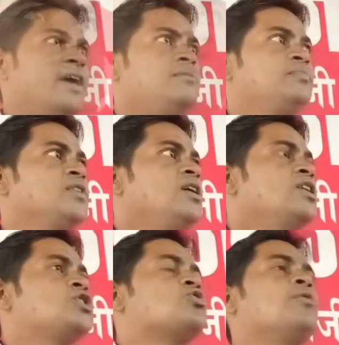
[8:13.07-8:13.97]
Okay.
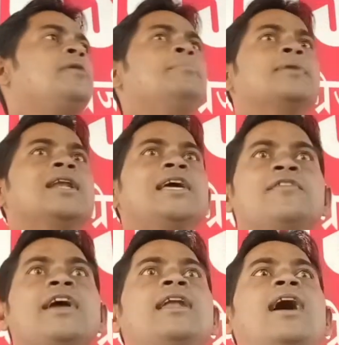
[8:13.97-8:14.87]
Should we
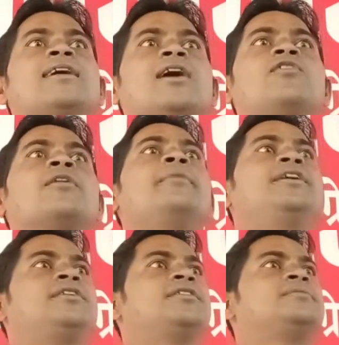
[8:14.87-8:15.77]
believe in our
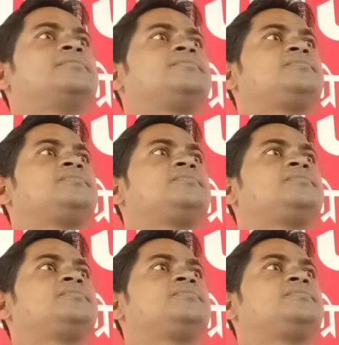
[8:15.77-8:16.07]
government?